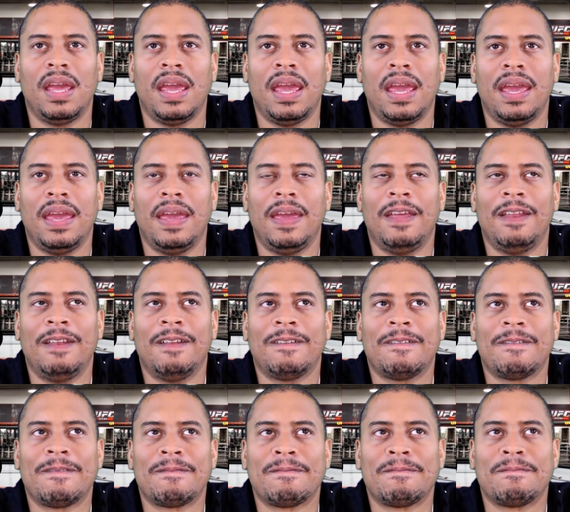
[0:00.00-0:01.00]
And
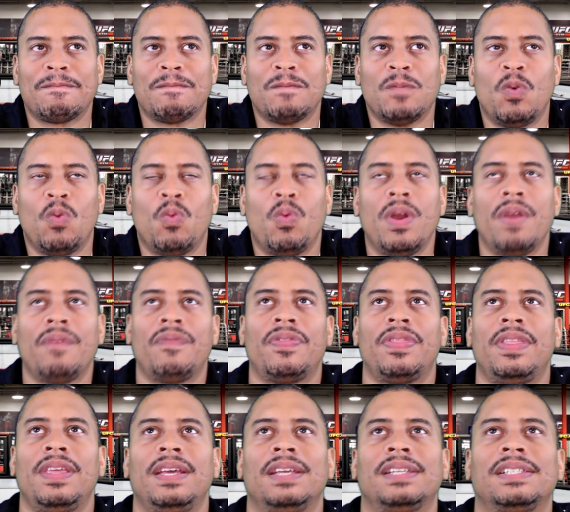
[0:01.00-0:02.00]

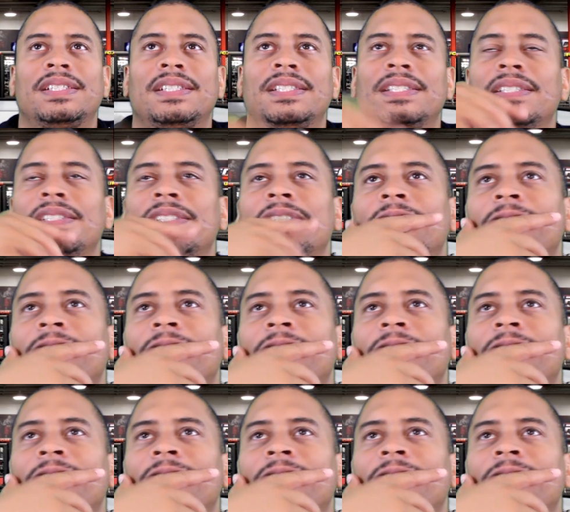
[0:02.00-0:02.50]
with this,